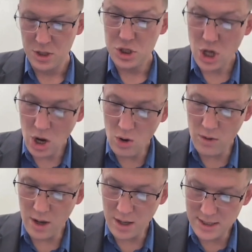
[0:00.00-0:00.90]

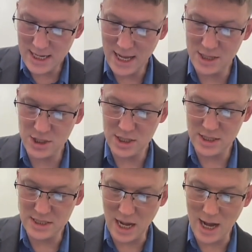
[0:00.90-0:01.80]
TOA, tangent,
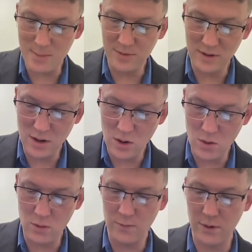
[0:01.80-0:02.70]
is opposite
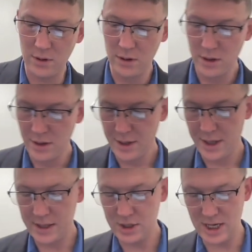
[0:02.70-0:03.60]
over
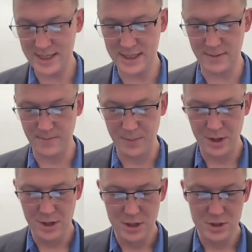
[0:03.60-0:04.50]
adjacent.
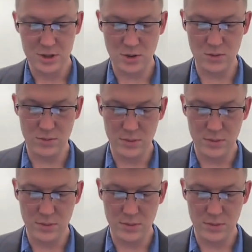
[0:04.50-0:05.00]
So